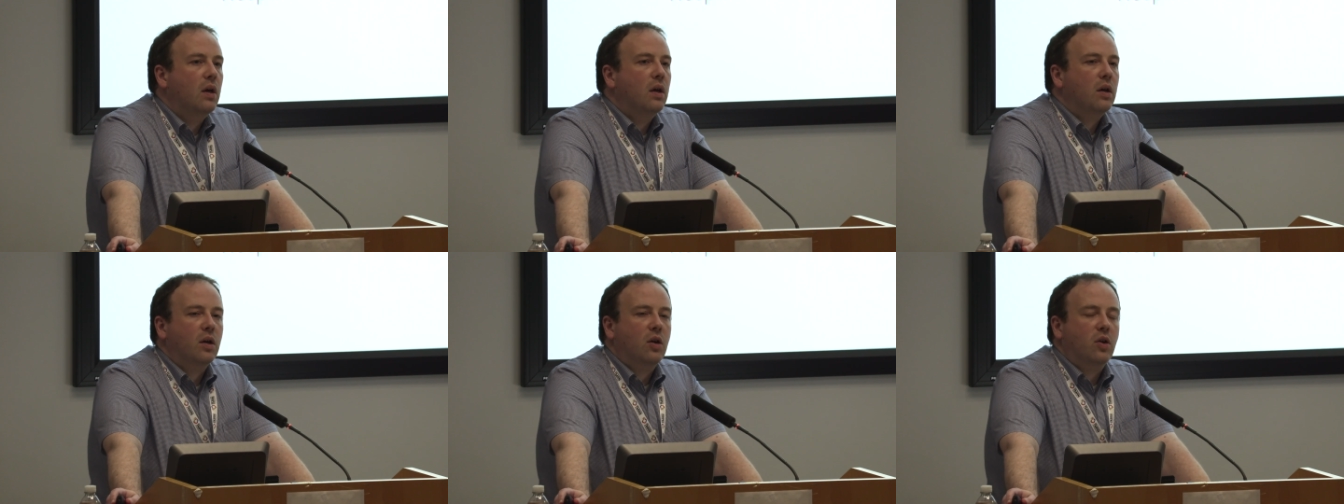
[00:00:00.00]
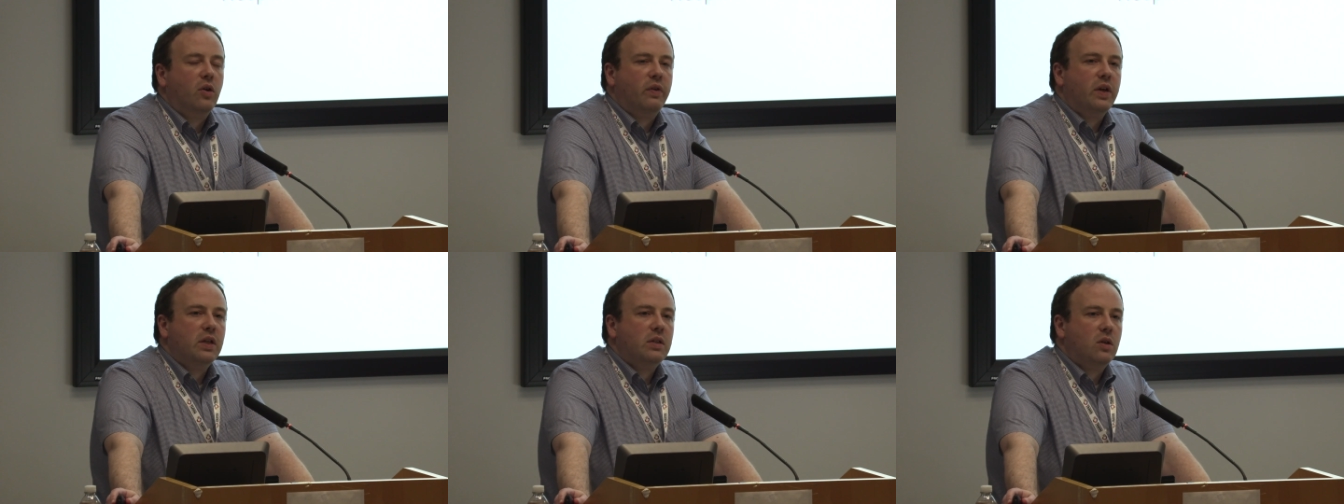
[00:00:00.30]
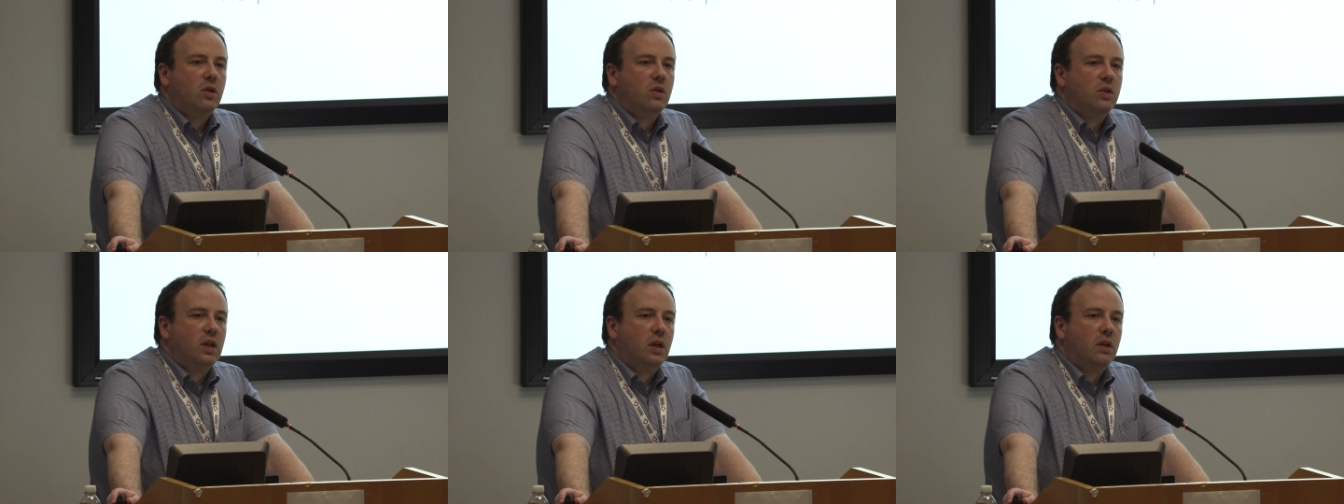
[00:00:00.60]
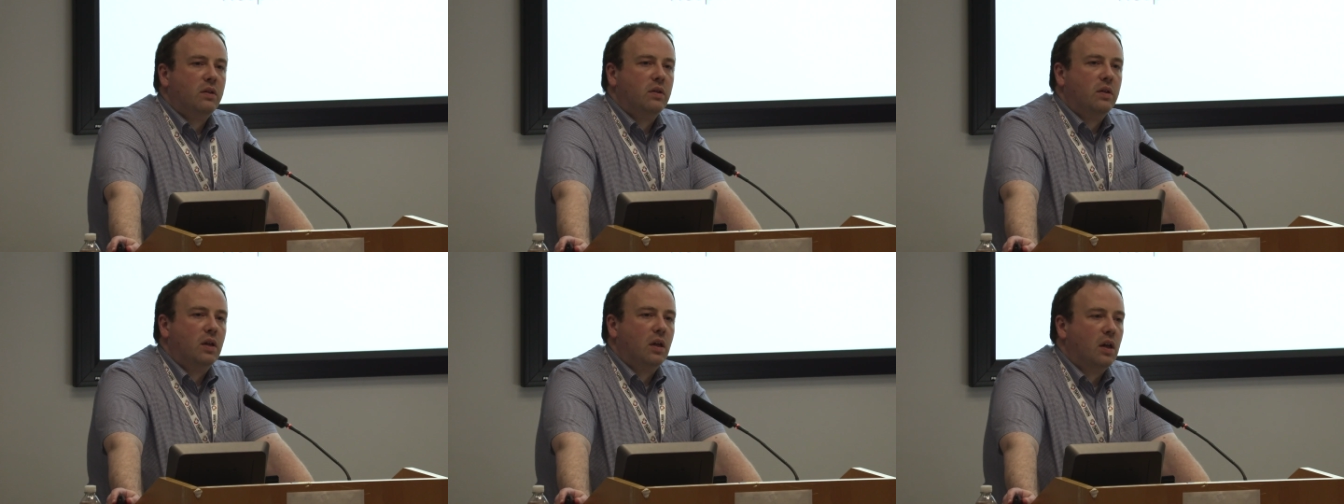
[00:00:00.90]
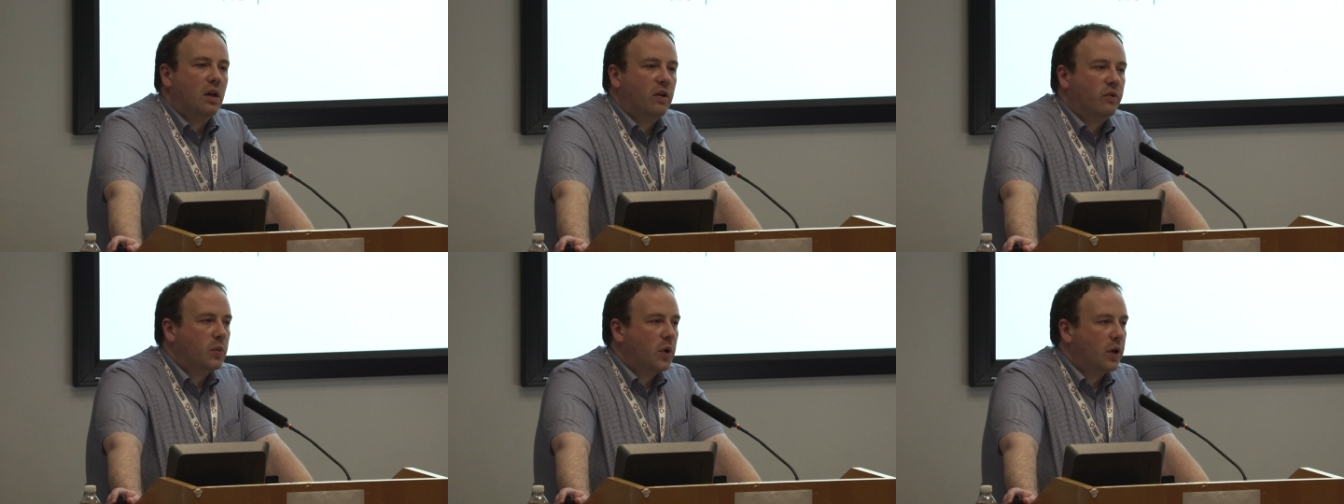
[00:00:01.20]
cardiovascular death, they'll
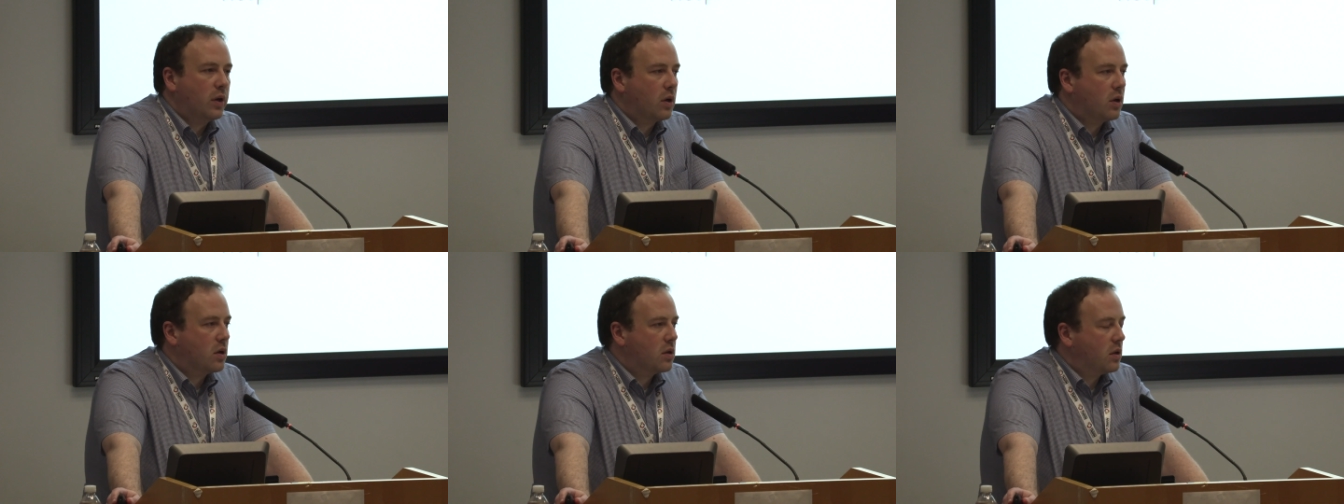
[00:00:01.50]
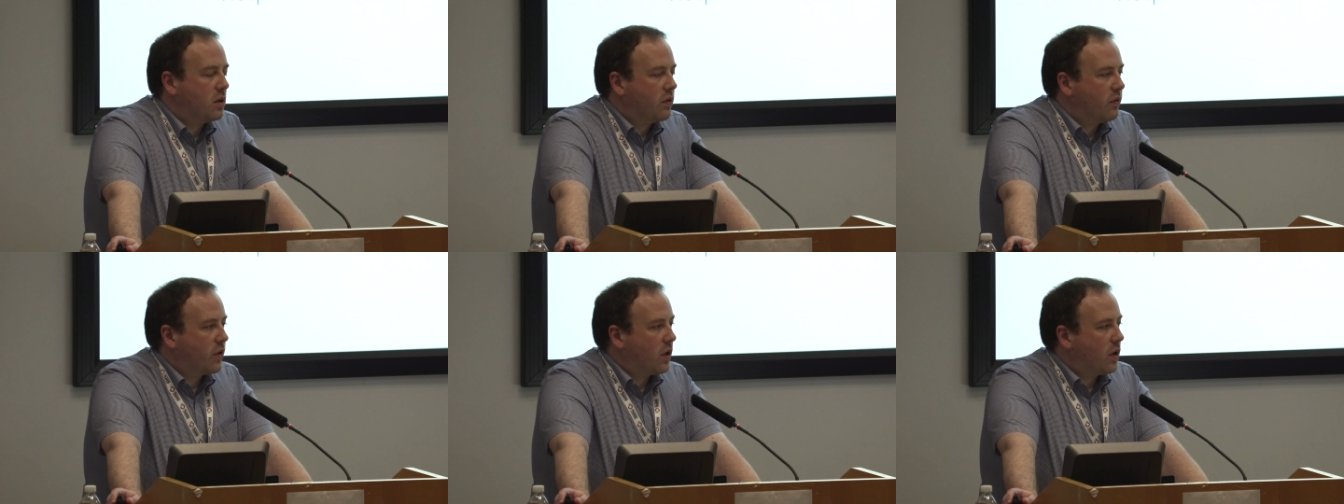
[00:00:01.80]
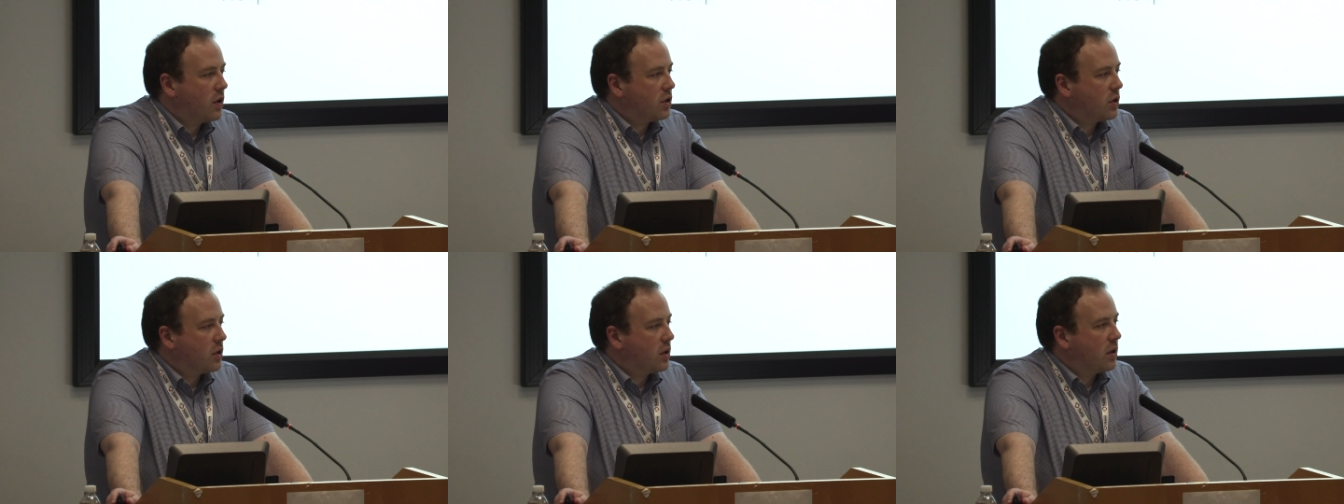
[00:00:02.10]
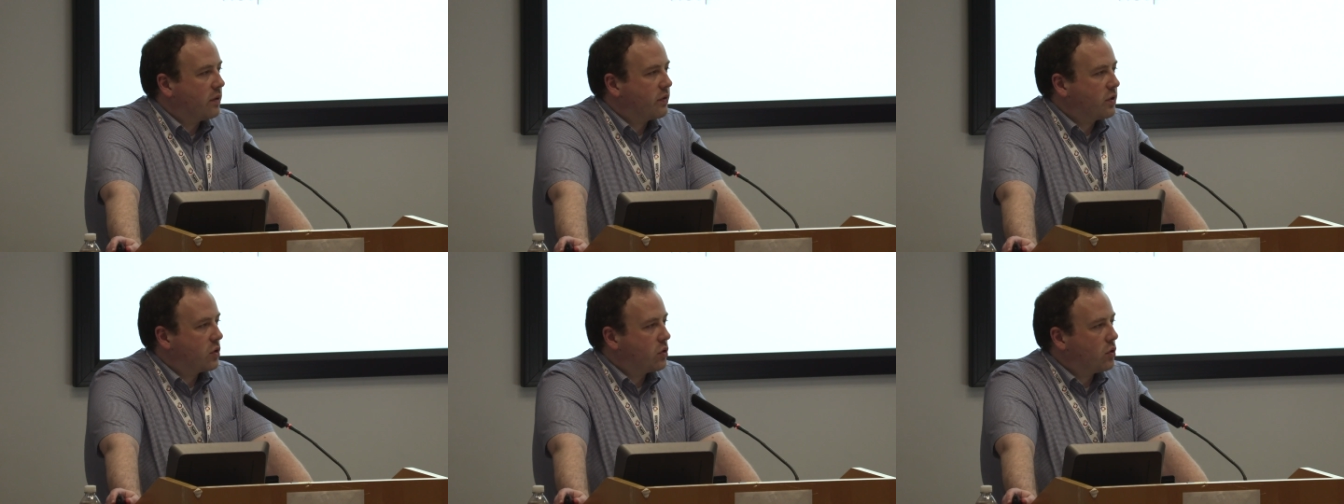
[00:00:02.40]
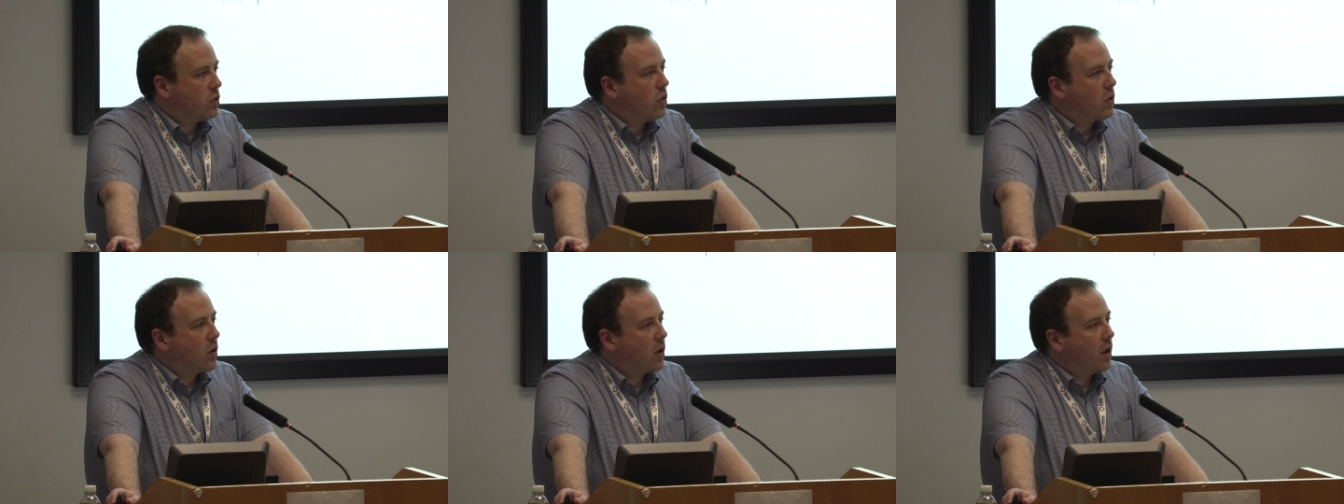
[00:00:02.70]
have myocardial infarction, they'll have
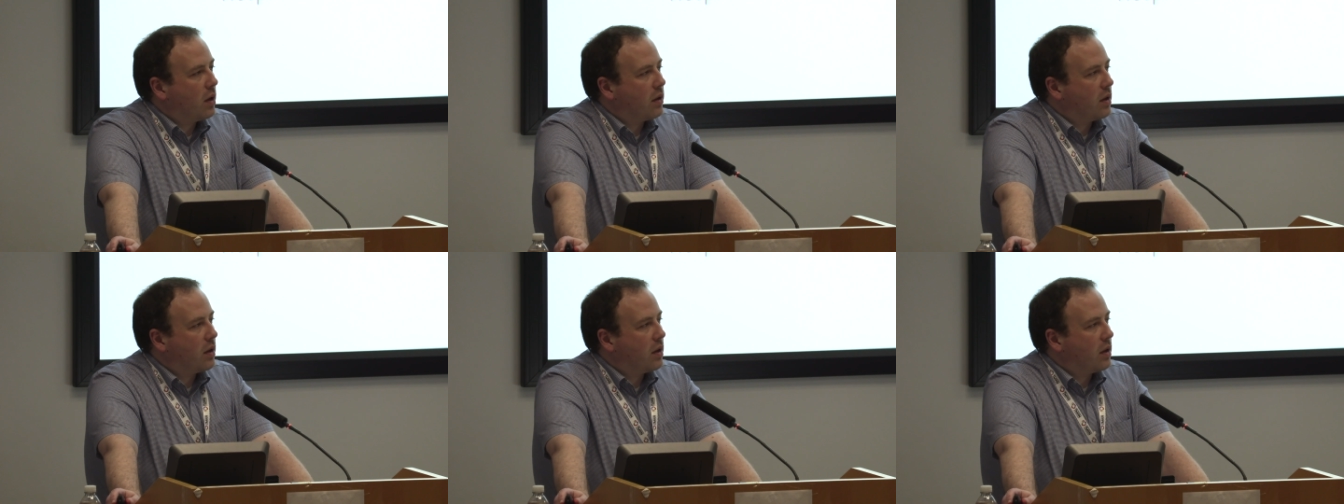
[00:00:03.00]
stroke,